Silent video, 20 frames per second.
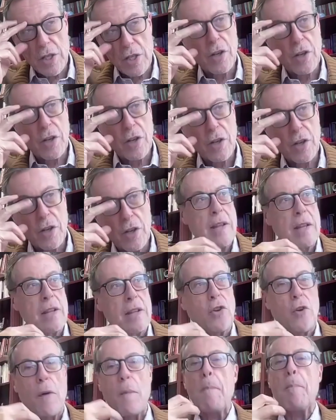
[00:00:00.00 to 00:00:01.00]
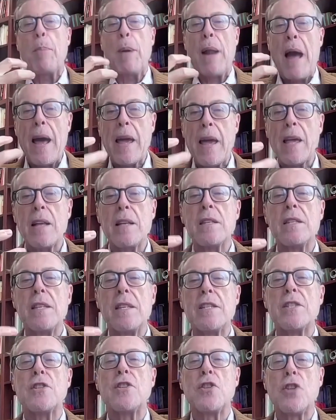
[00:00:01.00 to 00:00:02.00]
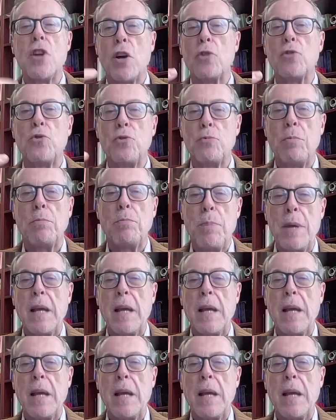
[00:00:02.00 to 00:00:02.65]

change the culture that compliance is not